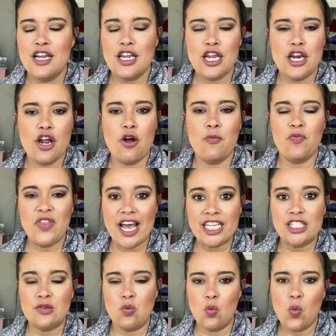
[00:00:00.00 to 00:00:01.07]
you know,
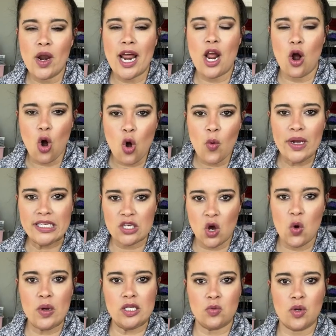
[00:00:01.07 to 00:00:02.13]
that's what I always
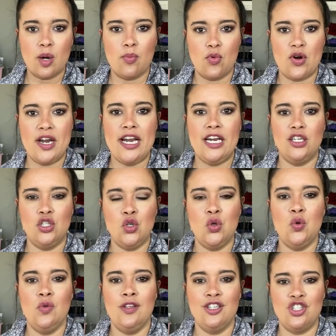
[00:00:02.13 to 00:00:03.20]
want to bring
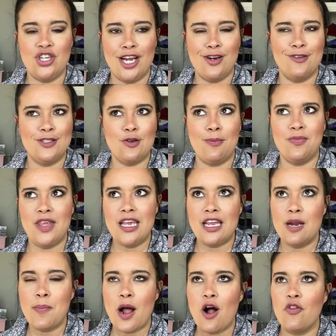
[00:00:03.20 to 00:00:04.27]
to this channel. So I'm thinking
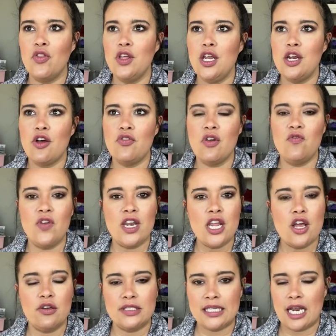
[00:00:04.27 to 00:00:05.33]
about, you know, the
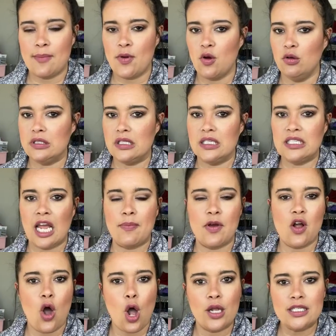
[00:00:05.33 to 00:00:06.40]
videos that I post and the type
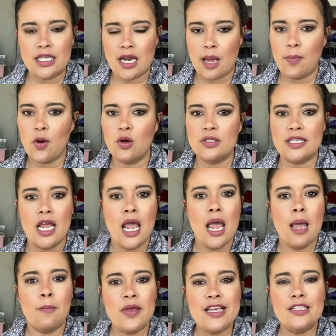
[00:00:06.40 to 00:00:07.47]
of content I post
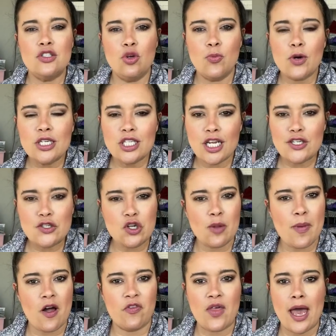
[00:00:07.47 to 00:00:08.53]
and being super intentional
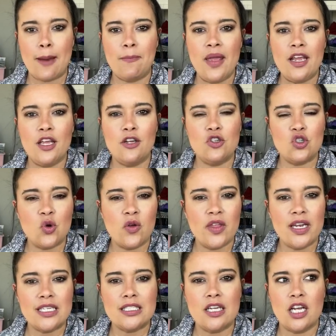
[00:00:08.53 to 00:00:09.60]
about that and making sure
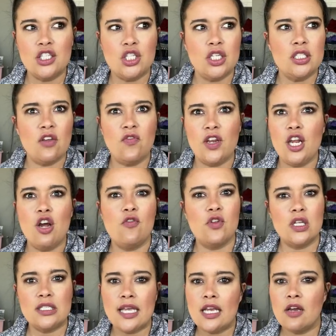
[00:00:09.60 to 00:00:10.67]
that it's not just a video for
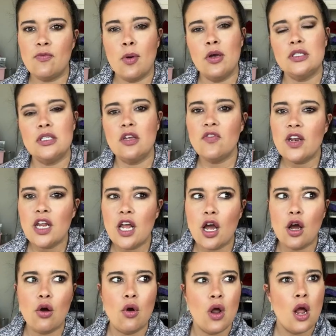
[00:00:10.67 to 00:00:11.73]
the sake of posting a
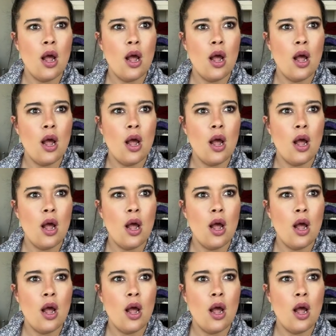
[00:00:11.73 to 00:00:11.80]
video,